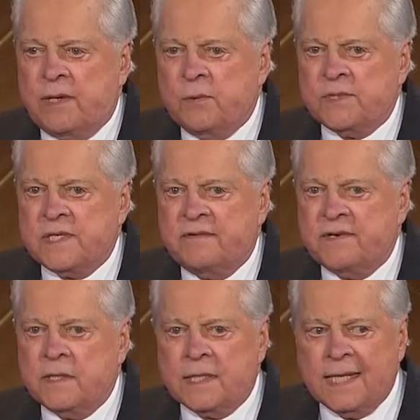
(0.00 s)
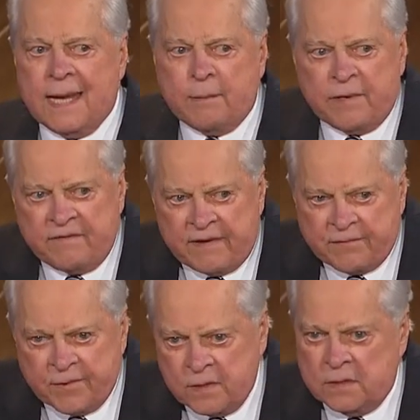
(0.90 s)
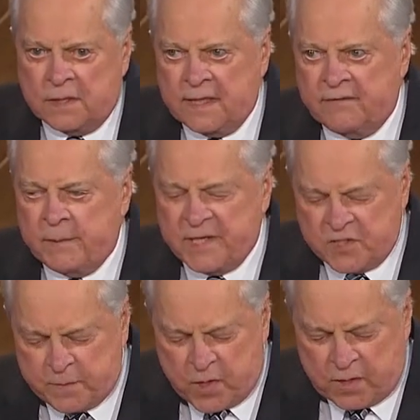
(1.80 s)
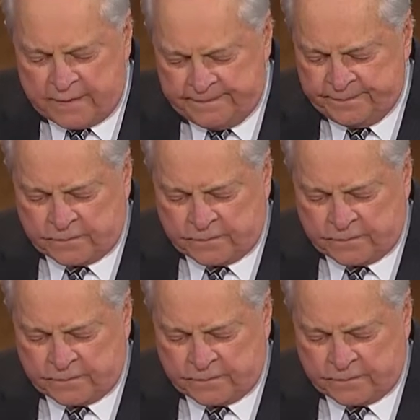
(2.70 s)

it was a very collaborative effort on everybody's part.